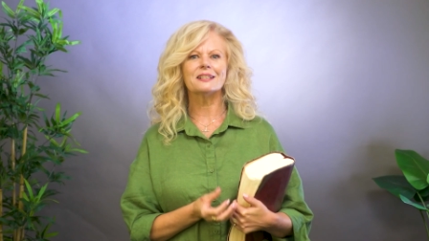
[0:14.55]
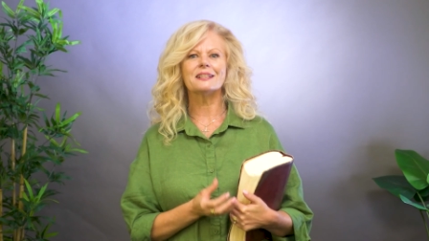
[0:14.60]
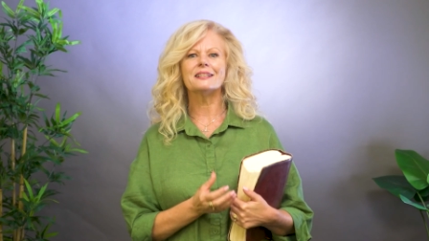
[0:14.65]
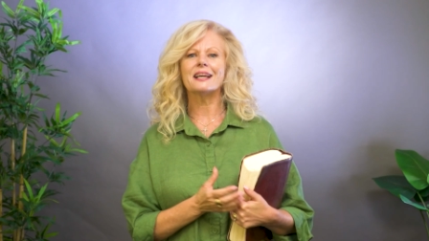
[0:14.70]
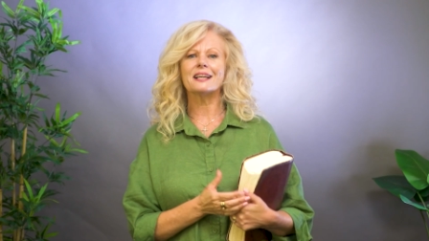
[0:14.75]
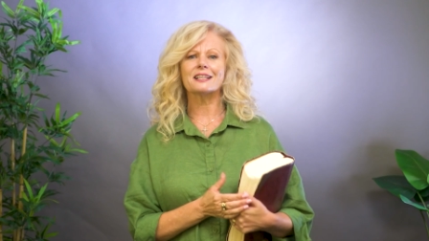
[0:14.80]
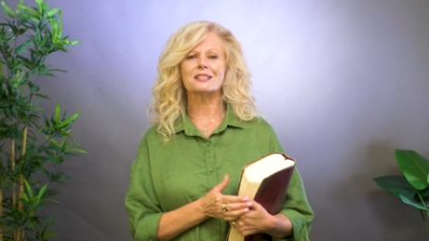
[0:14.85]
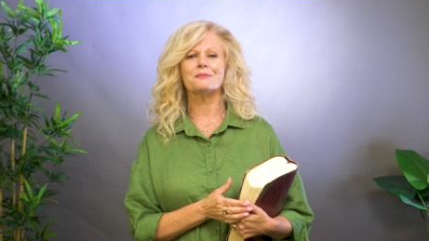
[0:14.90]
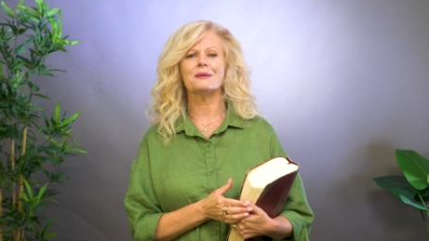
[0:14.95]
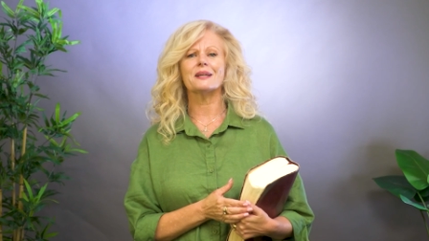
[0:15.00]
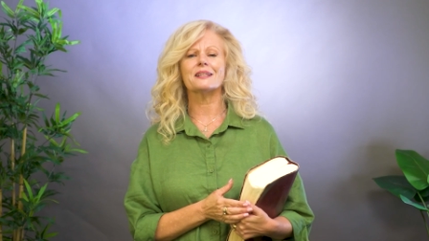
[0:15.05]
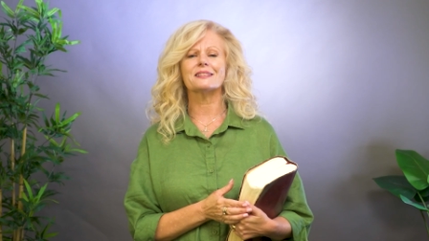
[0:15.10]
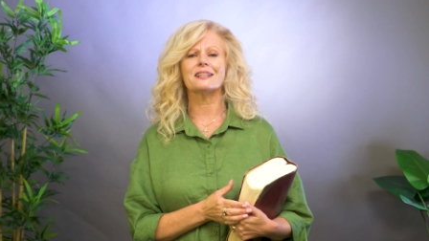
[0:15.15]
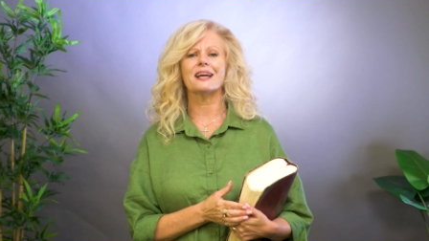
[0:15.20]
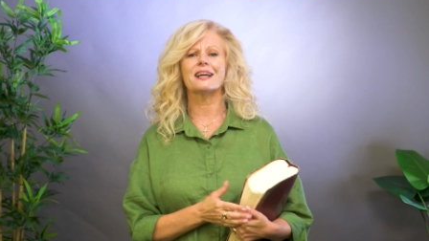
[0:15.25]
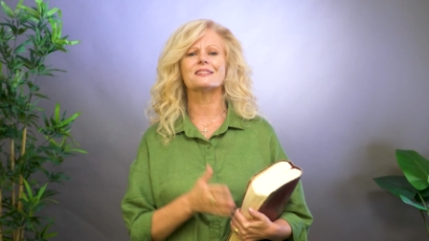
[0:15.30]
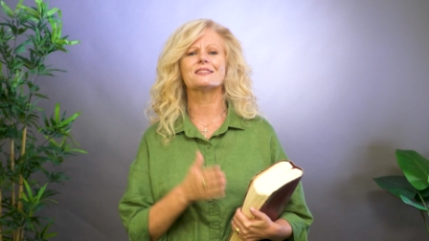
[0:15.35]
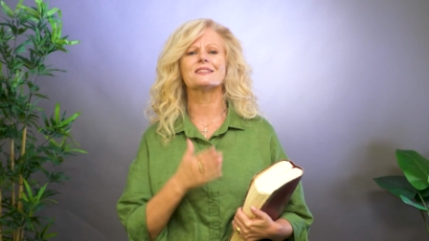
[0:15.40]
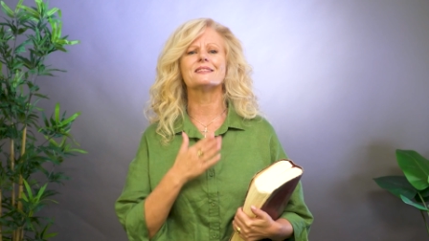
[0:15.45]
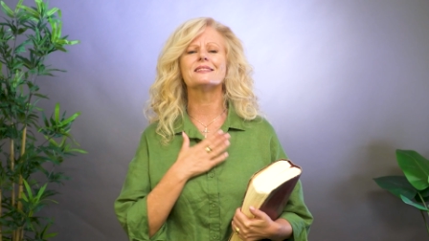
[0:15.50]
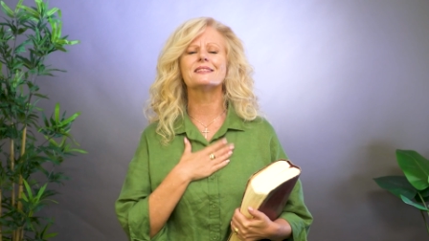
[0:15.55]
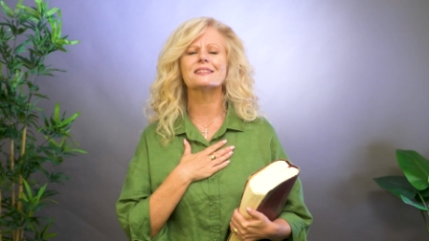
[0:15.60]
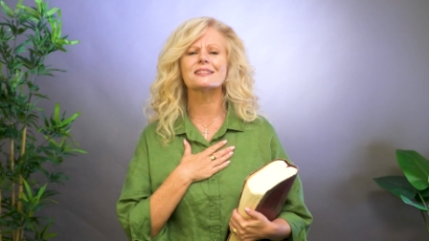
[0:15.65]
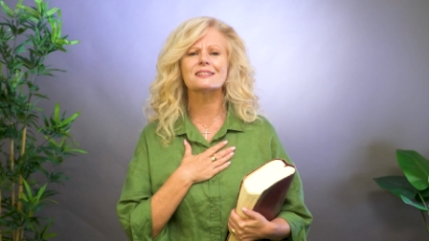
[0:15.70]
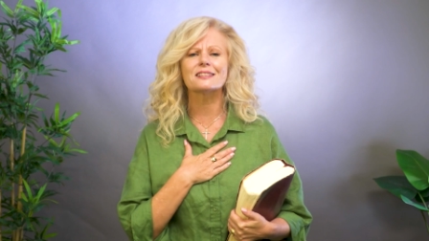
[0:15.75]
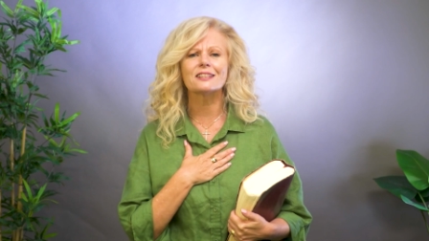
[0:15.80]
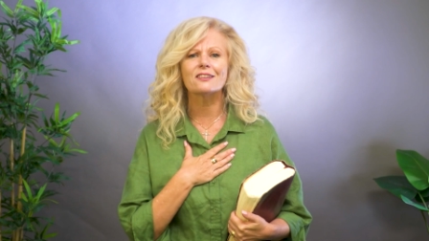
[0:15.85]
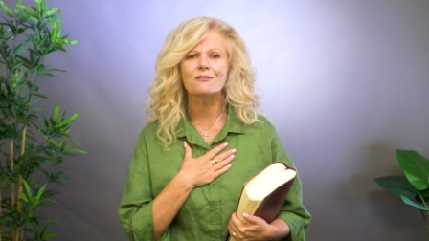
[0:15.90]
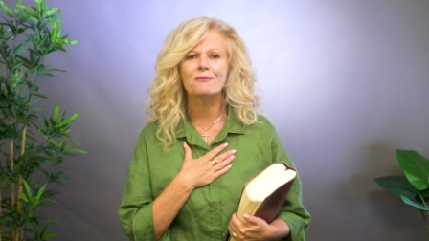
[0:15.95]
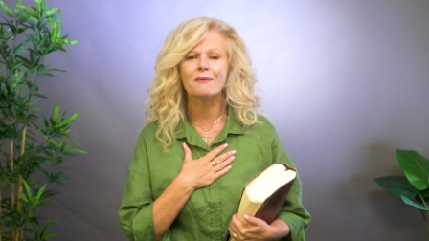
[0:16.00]
and expectation
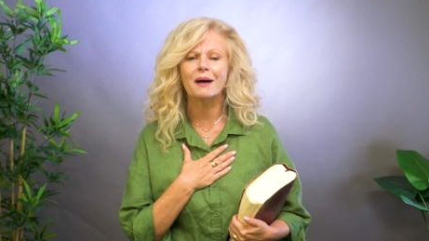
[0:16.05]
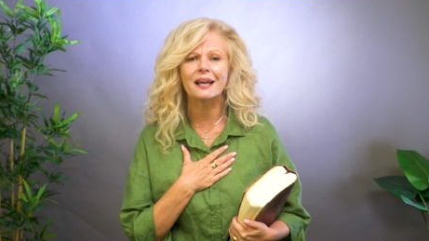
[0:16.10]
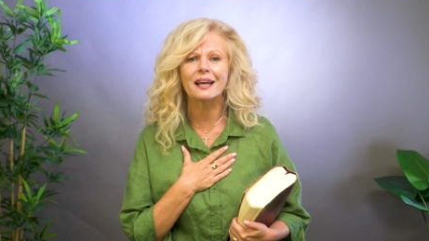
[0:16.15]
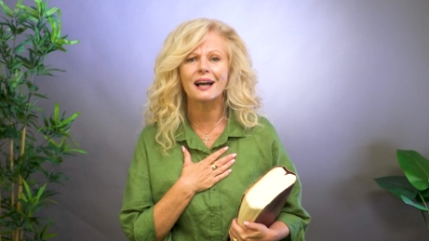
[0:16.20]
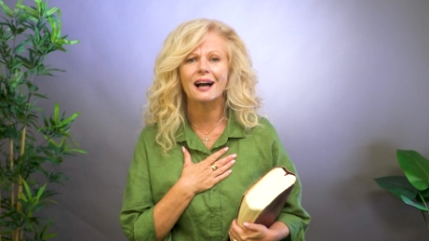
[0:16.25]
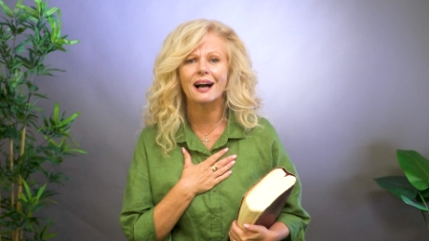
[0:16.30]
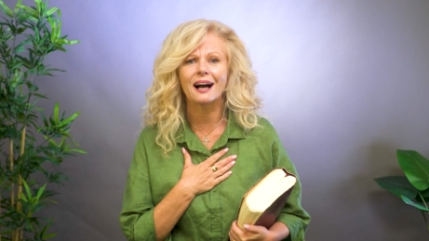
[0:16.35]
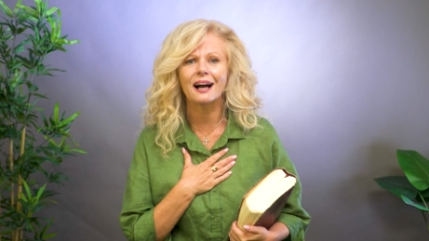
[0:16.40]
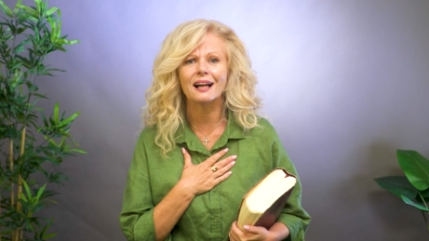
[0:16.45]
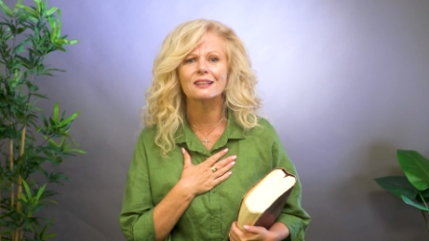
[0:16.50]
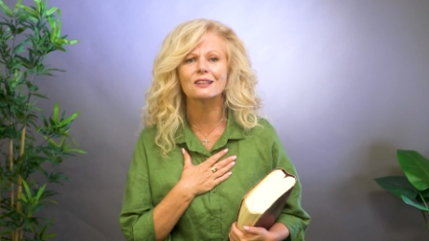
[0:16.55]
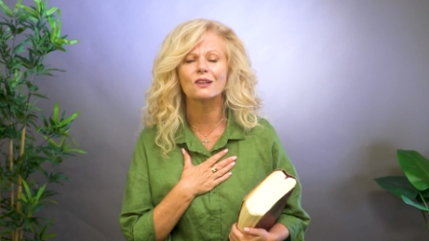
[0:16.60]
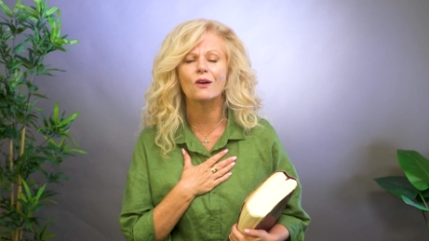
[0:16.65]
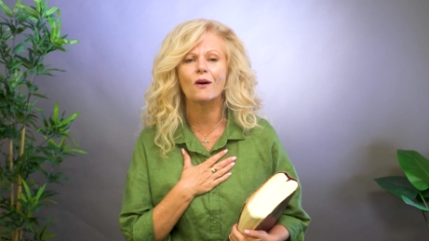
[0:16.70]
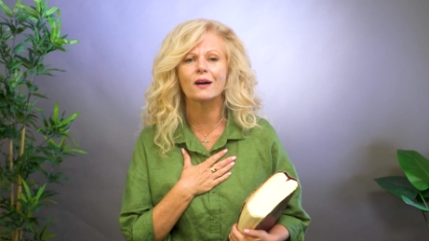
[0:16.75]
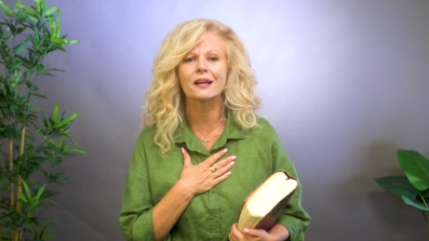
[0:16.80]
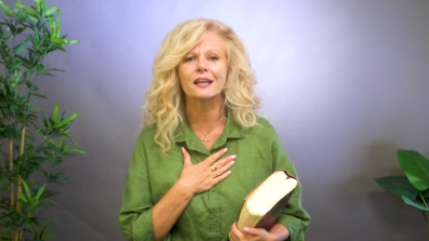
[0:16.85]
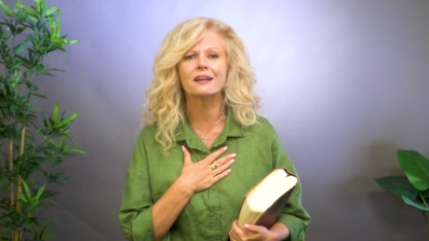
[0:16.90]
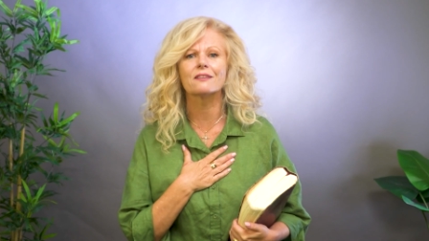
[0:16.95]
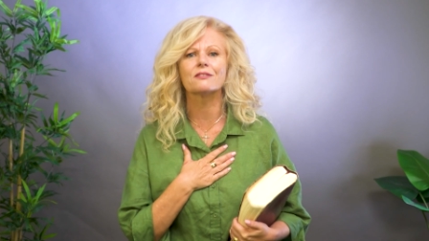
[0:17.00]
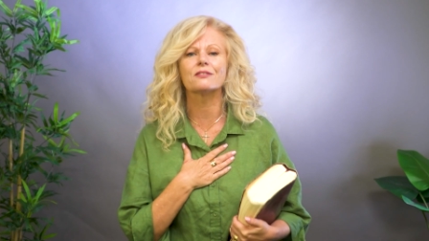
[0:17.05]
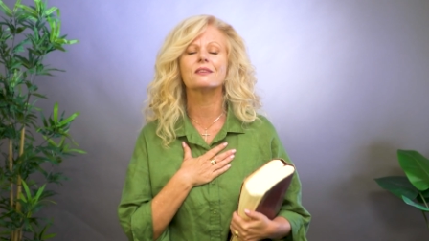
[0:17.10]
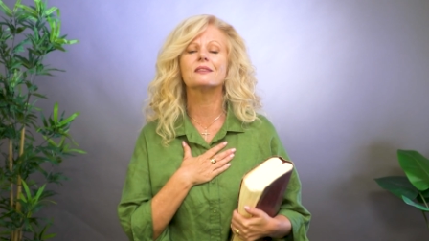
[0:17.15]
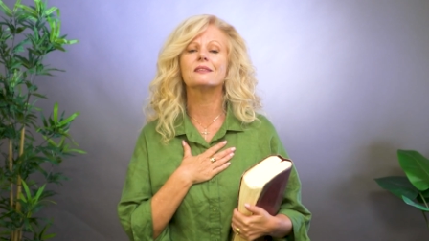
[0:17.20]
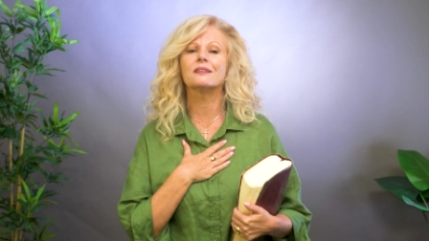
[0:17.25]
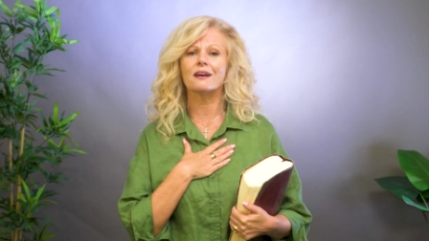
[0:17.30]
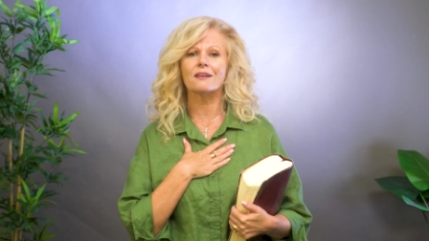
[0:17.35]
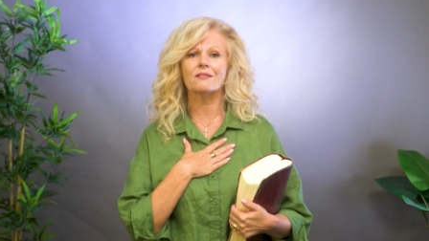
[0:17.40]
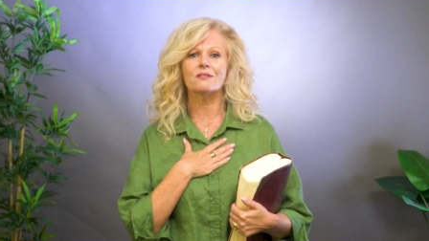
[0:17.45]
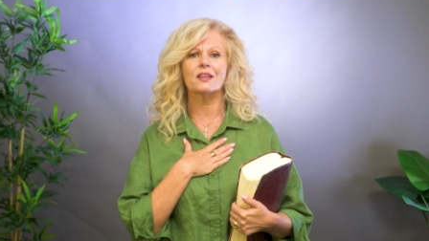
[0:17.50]
just left my heart longing for a
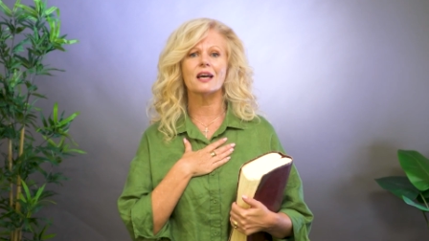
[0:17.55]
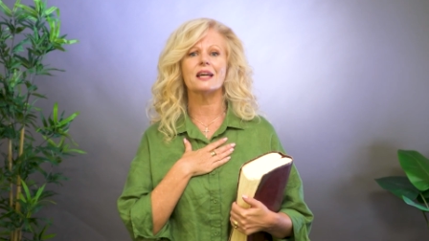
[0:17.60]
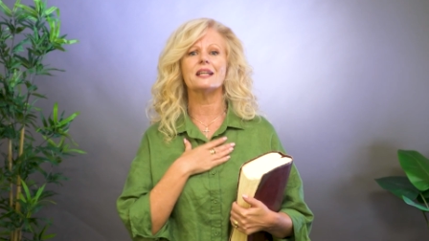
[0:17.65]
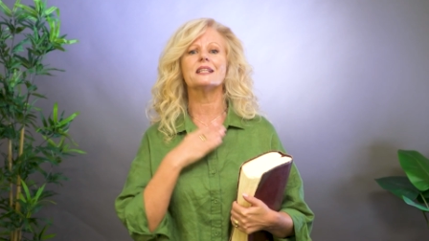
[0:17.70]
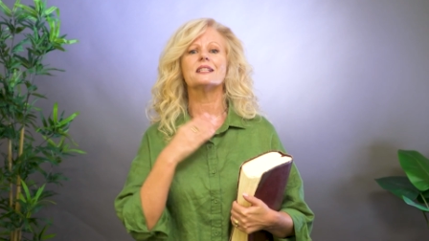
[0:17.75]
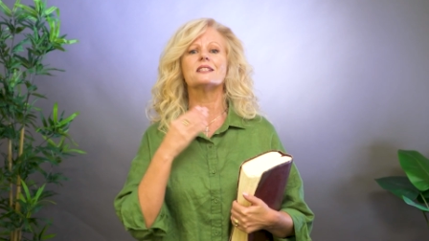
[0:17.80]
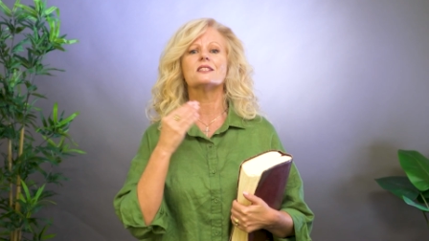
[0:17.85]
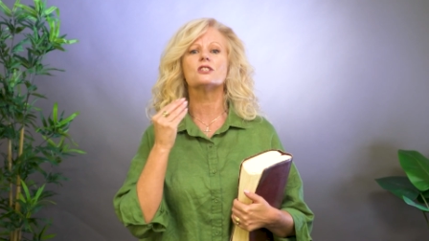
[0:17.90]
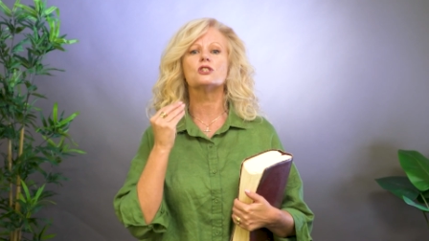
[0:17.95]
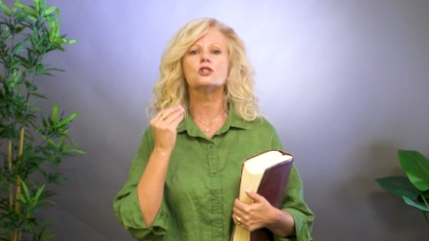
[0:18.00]
love that is